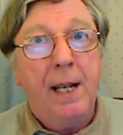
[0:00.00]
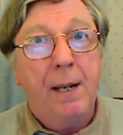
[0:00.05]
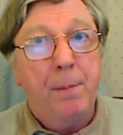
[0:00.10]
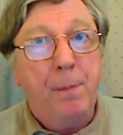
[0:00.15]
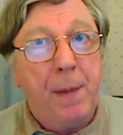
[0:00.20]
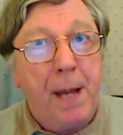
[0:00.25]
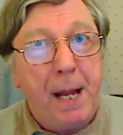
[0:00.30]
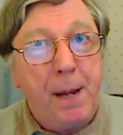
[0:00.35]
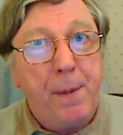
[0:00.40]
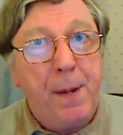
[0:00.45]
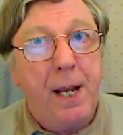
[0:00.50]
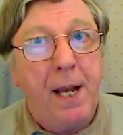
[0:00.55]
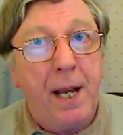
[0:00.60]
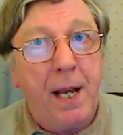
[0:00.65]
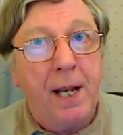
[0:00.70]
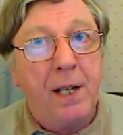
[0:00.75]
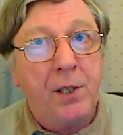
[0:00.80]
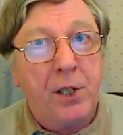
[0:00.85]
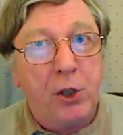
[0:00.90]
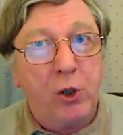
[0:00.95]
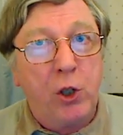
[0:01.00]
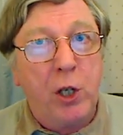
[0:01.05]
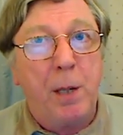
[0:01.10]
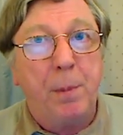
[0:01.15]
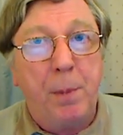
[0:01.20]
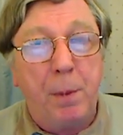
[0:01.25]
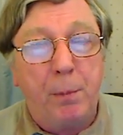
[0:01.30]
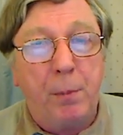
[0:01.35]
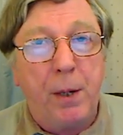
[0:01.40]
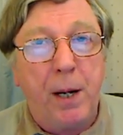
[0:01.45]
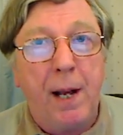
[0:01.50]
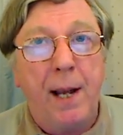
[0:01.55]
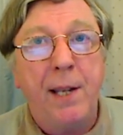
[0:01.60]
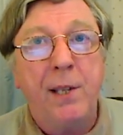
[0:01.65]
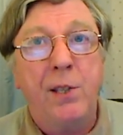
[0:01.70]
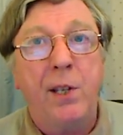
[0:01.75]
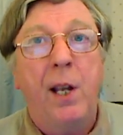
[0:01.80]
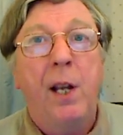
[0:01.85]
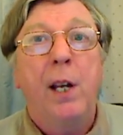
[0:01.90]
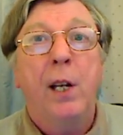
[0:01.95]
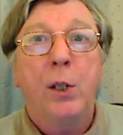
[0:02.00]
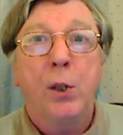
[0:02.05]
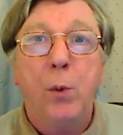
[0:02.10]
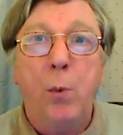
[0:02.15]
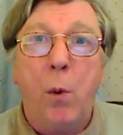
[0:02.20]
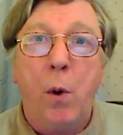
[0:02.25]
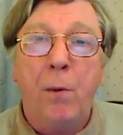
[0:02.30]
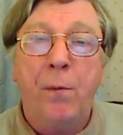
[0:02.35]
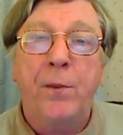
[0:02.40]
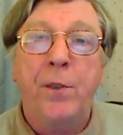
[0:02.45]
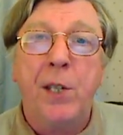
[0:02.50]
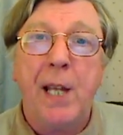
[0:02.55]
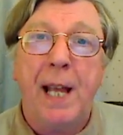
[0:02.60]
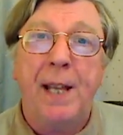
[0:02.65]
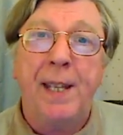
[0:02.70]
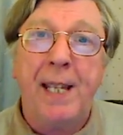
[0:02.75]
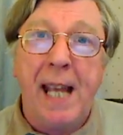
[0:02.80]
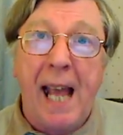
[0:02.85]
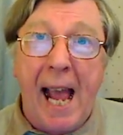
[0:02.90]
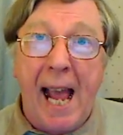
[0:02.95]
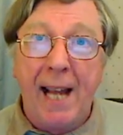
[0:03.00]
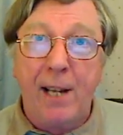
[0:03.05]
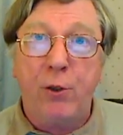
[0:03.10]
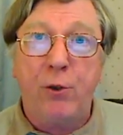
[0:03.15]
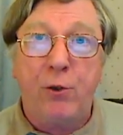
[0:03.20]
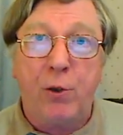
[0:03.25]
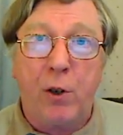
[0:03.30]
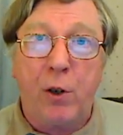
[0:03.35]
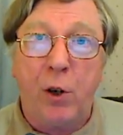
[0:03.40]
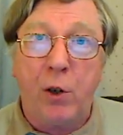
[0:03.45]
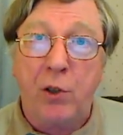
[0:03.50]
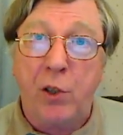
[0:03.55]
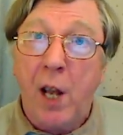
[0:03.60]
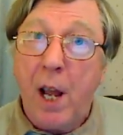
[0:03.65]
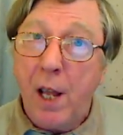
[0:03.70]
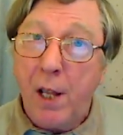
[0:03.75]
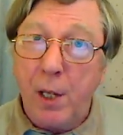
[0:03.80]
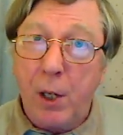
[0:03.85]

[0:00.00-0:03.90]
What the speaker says: maybe at a cheaper price to offset the extra cost,